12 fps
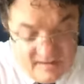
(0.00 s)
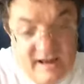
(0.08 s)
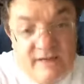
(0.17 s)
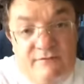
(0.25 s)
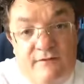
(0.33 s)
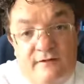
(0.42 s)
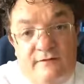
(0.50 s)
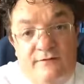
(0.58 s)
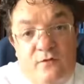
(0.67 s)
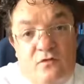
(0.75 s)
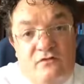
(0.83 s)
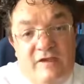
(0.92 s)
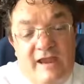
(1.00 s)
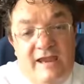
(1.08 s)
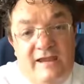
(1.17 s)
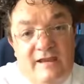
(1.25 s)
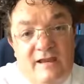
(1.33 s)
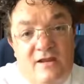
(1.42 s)
in verse
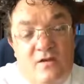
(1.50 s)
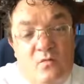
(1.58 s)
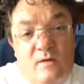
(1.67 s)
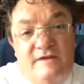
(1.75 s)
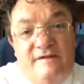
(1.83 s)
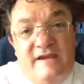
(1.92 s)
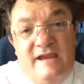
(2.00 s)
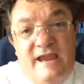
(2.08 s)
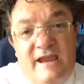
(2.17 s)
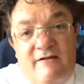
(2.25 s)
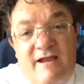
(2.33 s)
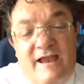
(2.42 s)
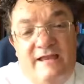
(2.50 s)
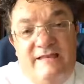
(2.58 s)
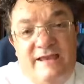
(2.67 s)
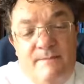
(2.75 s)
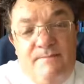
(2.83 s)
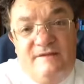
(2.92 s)
14, we see here a
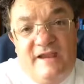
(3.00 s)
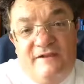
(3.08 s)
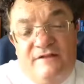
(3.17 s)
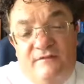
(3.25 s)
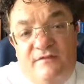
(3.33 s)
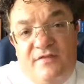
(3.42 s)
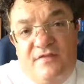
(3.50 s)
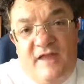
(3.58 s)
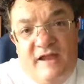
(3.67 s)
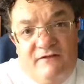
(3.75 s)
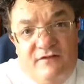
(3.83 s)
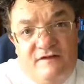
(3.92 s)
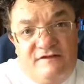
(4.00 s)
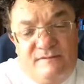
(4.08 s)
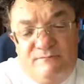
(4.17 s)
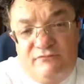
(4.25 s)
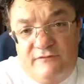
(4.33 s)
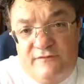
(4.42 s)
deep sense of thankfulness, a
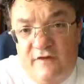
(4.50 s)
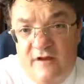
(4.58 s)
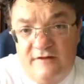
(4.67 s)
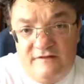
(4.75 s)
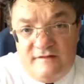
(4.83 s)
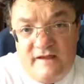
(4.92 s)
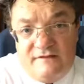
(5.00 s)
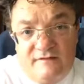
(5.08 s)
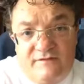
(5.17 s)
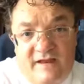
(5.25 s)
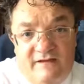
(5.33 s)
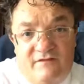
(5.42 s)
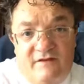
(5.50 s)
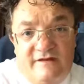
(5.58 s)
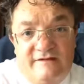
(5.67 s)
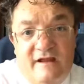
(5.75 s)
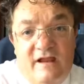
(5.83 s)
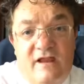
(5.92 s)
profound sense of
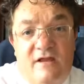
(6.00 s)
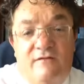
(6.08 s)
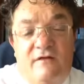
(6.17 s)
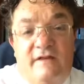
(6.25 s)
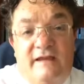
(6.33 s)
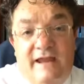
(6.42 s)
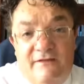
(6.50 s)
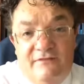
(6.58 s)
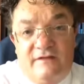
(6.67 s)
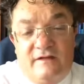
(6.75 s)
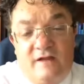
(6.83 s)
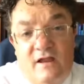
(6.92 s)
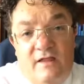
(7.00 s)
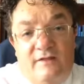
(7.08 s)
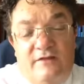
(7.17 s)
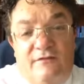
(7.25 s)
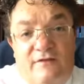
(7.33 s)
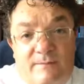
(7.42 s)
thankfulness for the gift
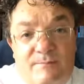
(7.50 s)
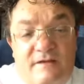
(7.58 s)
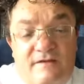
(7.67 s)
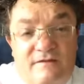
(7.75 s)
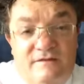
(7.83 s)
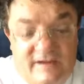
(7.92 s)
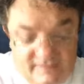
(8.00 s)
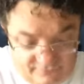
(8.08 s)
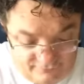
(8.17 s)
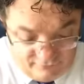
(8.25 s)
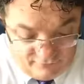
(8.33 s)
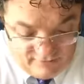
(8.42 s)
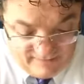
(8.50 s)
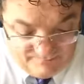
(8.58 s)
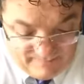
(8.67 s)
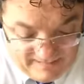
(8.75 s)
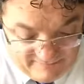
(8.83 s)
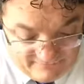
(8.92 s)
that the Philippians have sent through
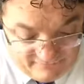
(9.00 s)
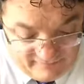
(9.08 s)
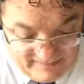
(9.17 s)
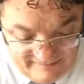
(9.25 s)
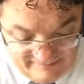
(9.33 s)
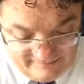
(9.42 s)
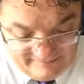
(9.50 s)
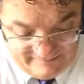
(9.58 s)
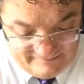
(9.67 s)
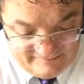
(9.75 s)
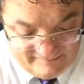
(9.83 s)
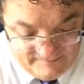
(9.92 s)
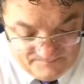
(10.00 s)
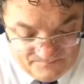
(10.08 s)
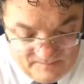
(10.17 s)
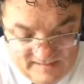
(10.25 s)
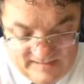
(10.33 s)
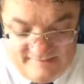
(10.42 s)
Epaphroditus.
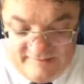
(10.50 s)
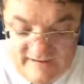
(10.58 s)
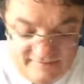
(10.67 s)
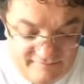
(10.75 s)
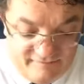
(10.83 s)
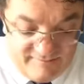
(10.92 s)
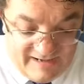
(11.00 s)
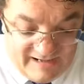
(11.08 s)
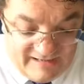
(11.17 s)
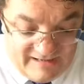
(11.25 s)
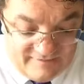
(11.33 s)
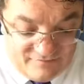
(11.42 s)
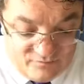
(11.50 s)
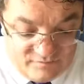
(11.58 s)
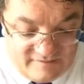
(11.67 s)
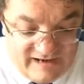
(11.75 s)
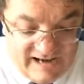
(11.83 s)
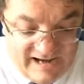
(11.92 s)
He says to them, In any case, it was
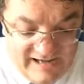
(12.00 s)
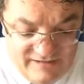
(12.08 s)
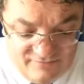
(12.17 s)
kind